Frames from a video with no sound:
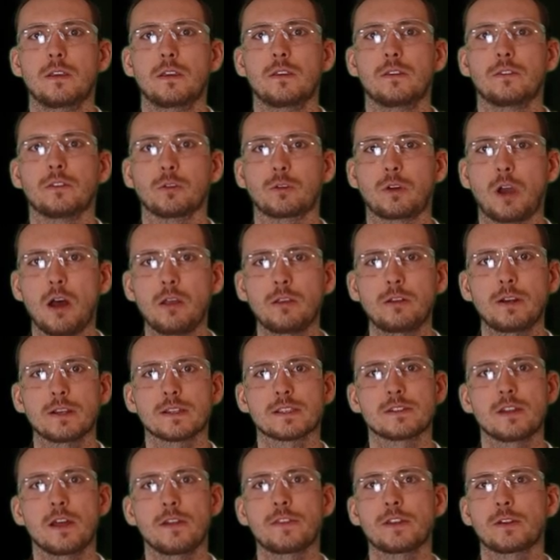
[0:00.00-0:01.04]
So color has
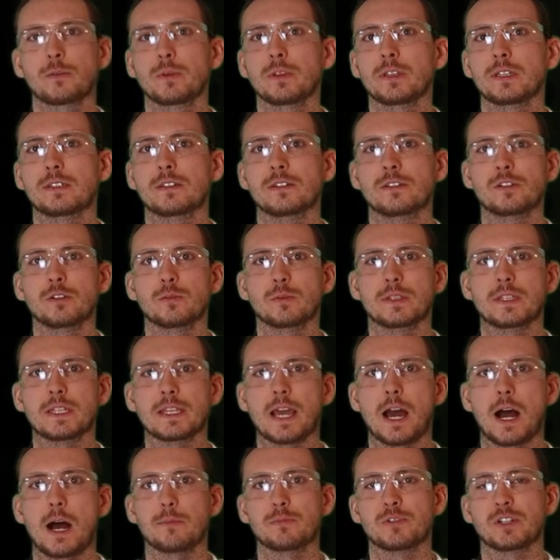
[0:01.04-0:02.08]
nothing really to do with the
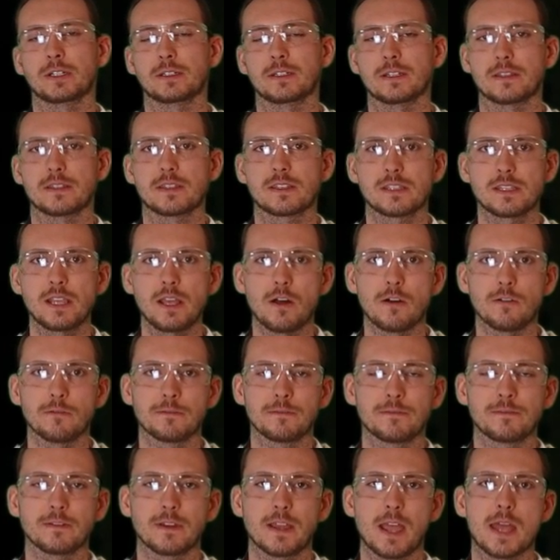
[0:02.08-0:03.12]
object itself,
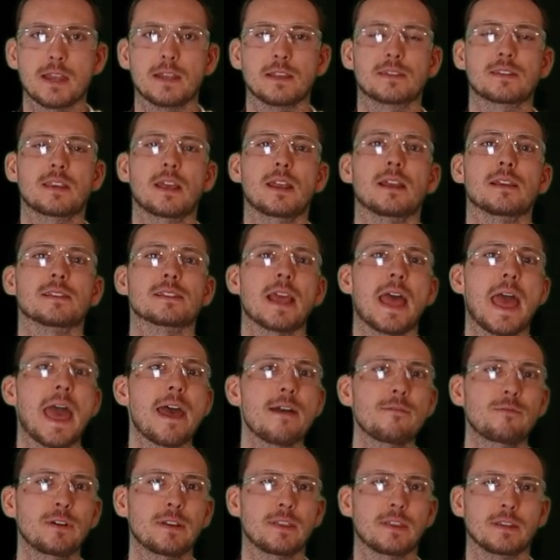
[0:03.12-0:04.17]
and instead has
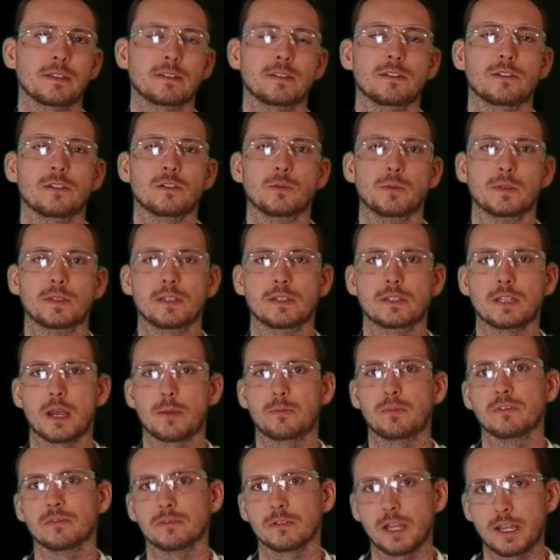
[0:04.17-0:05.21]
everything to do with the type
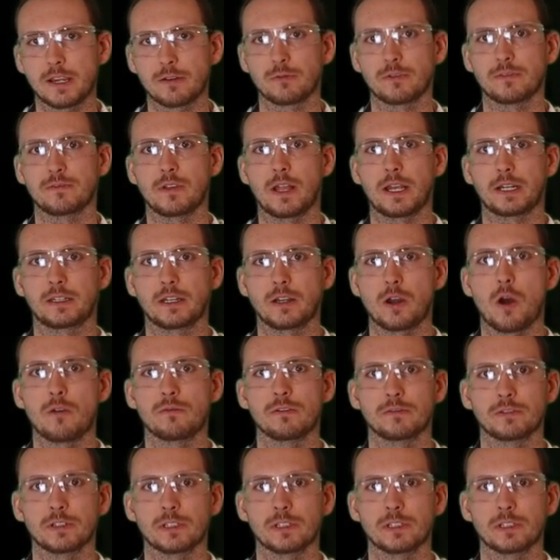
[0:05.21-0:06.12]
of light reflecting off of